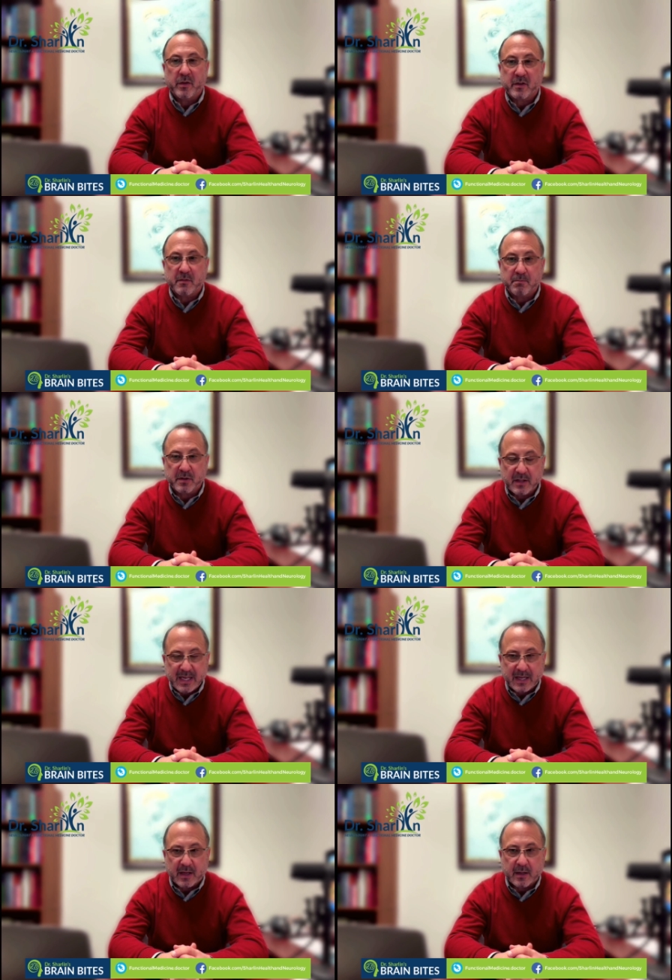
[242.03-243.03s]
was
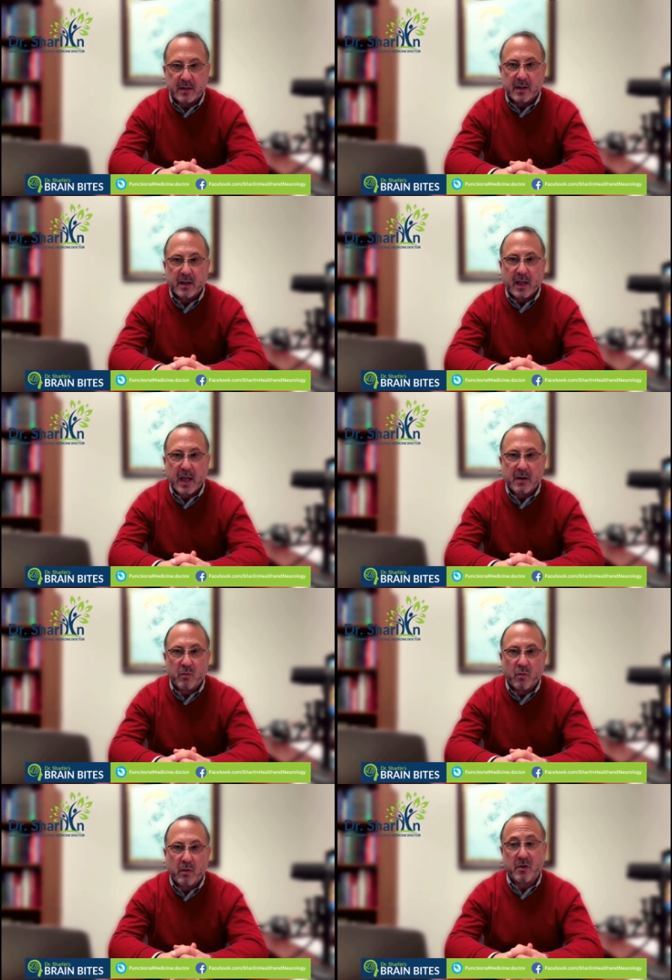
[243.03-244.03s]
completed,
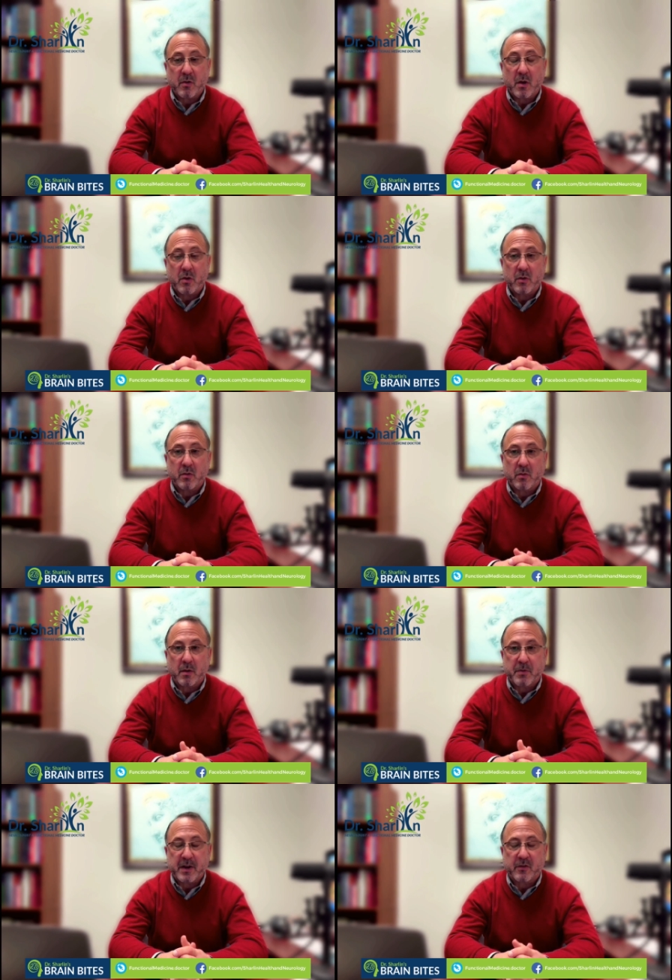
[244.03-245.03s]
and NurOwn,
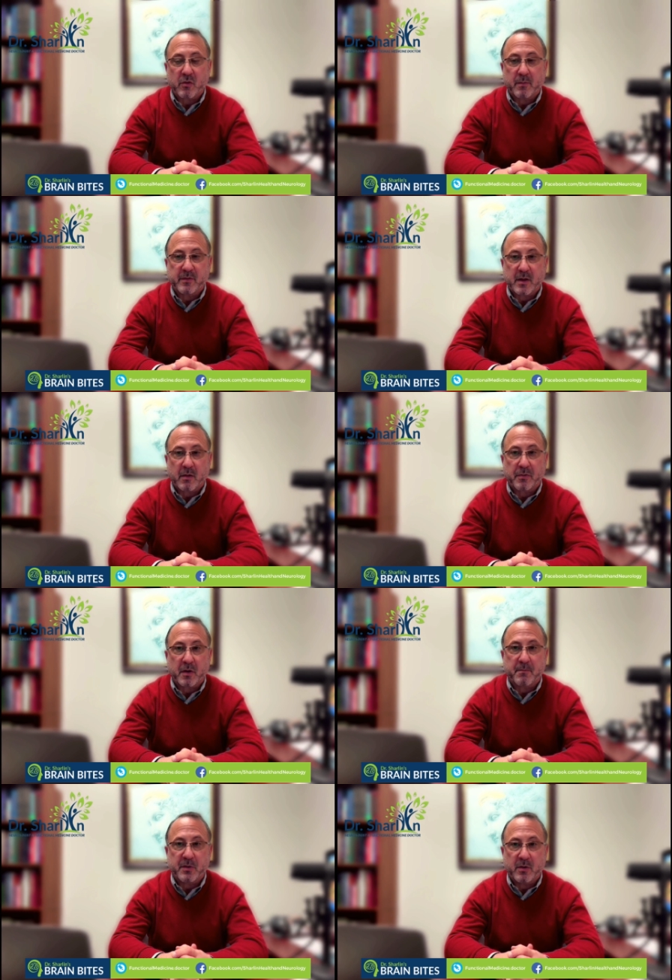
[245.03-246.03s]
or Brainstorm Cell
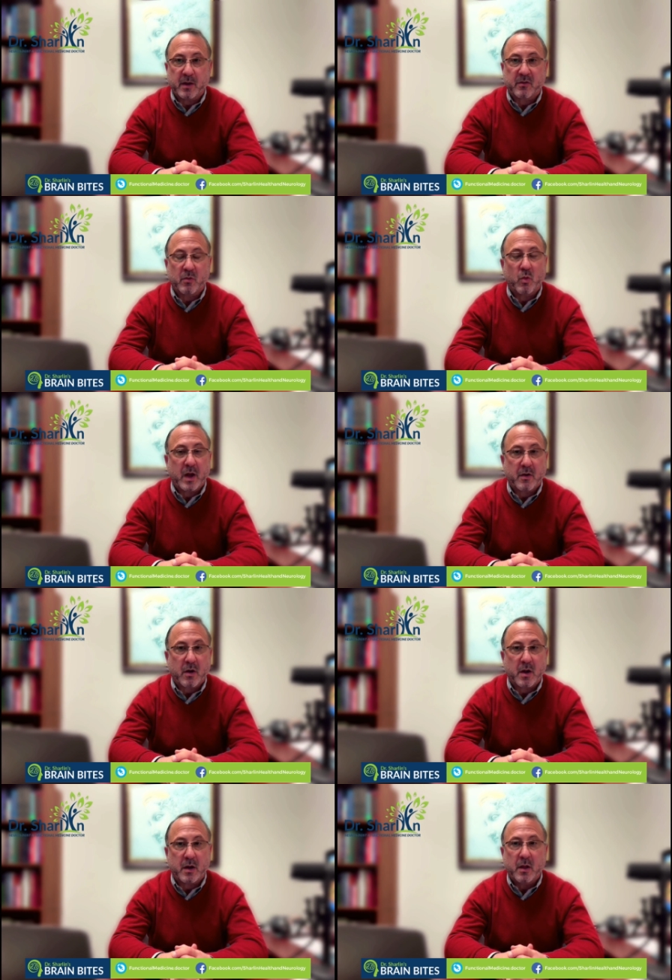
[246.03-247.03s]
Therapeutics, went
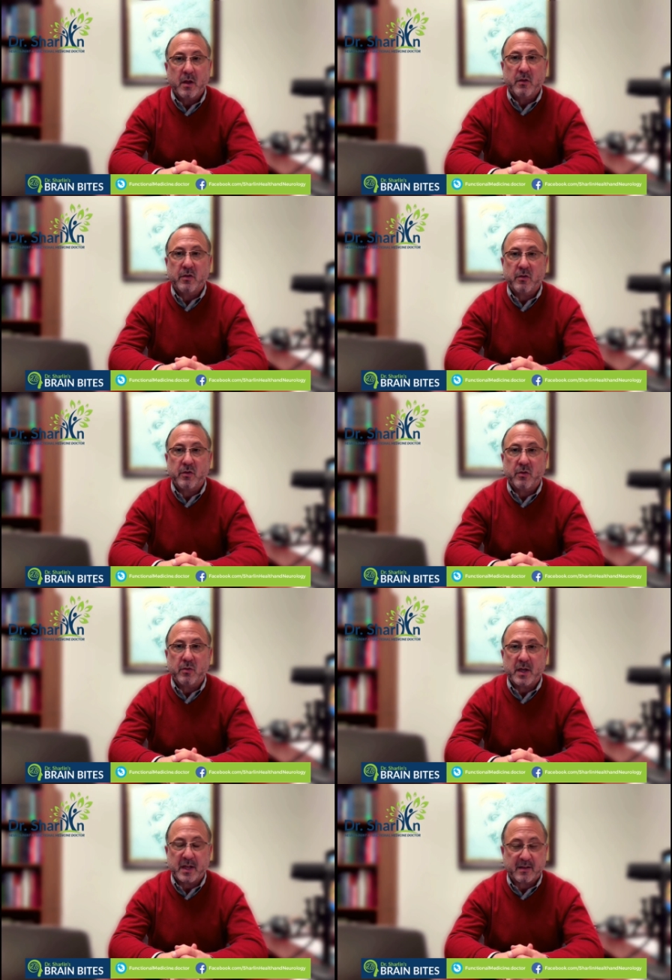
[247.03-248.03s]
on to
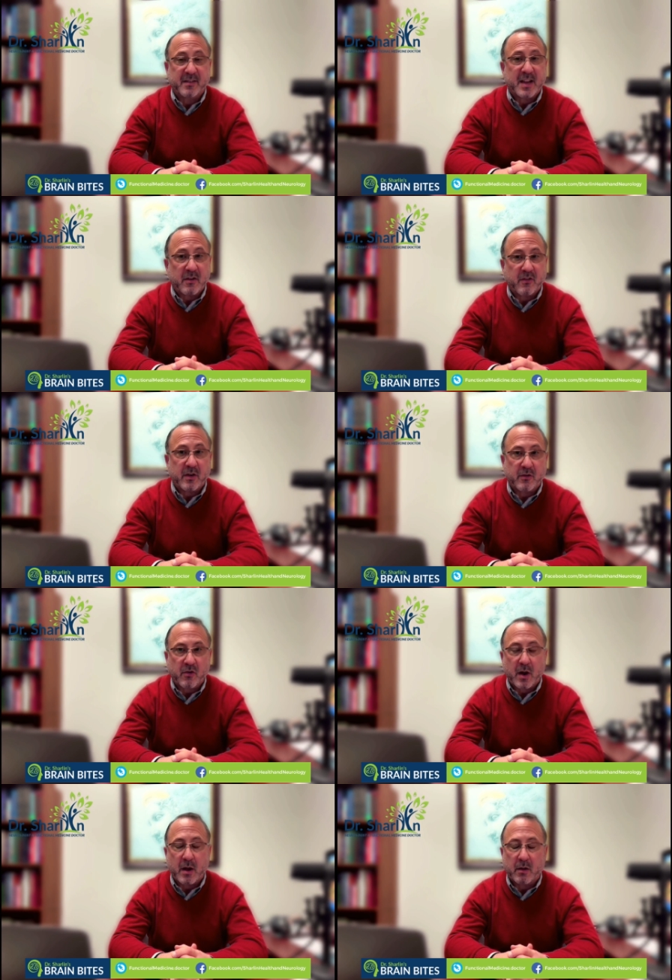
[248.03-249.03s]
do an extension
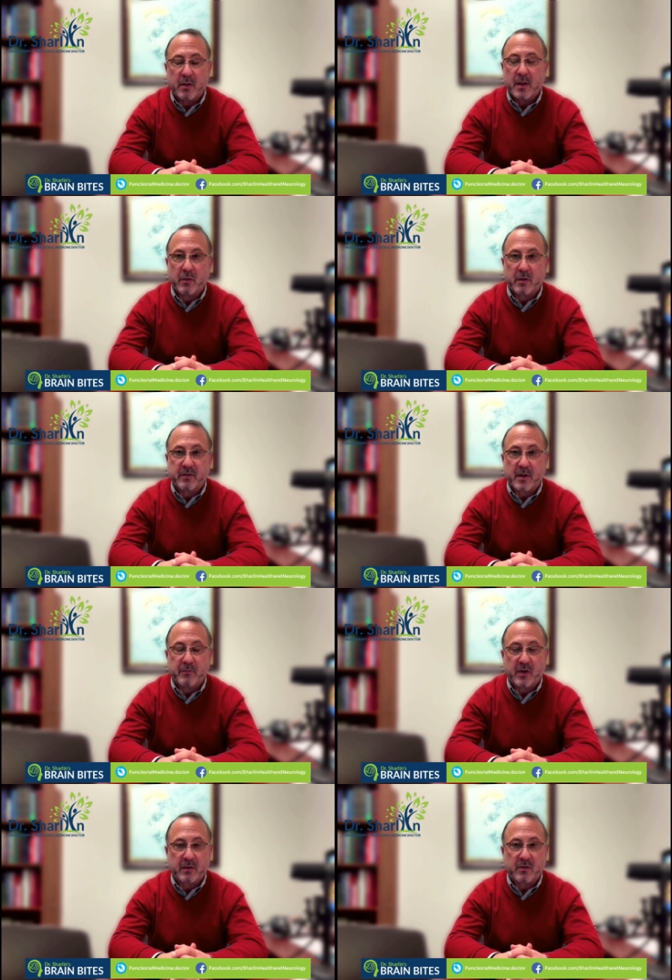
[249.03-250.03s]
trial for
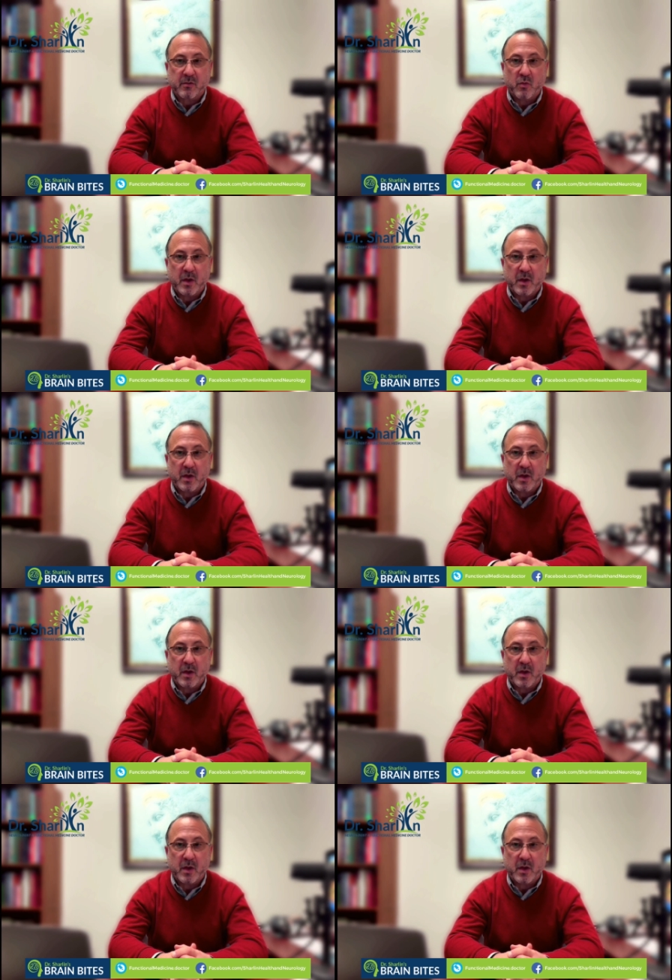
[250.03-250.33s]
subjects